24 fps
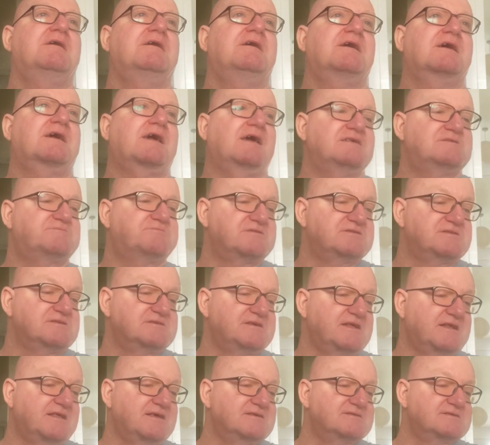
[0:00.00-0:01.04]
against Bristol
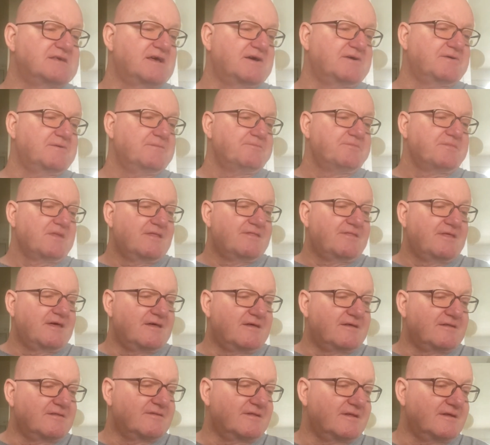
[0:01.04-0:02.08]
City. So
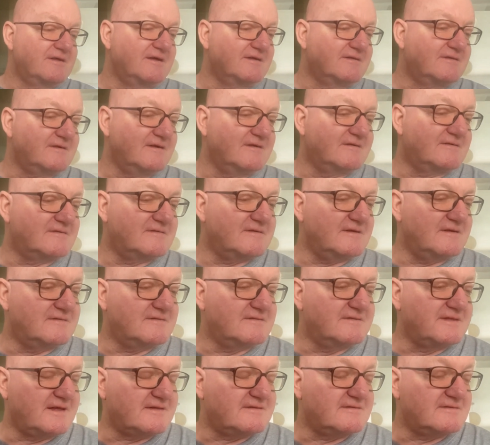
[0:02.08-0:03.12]

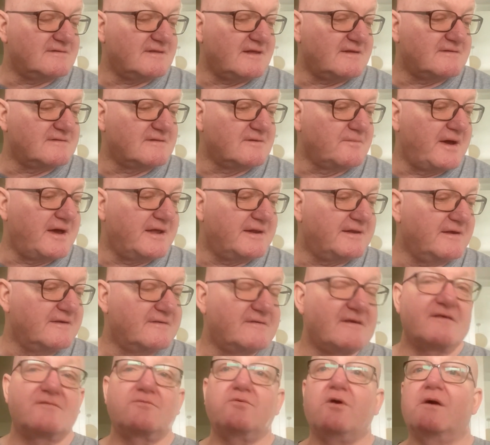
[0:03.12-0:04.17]
that's the way it
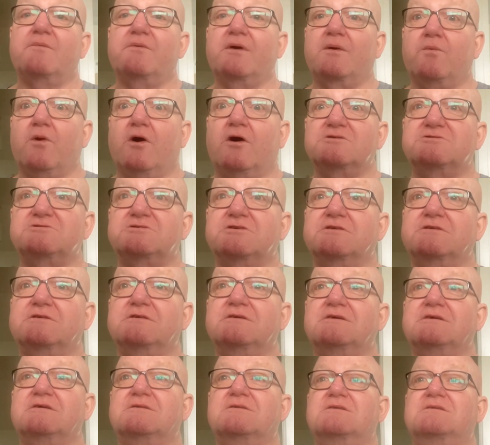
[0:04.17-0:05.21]
is. That's why we watch
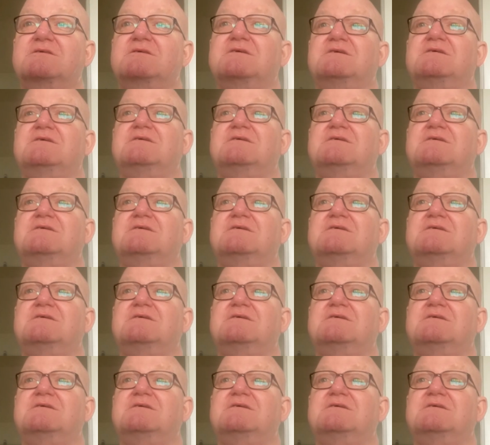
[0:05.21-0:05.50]
and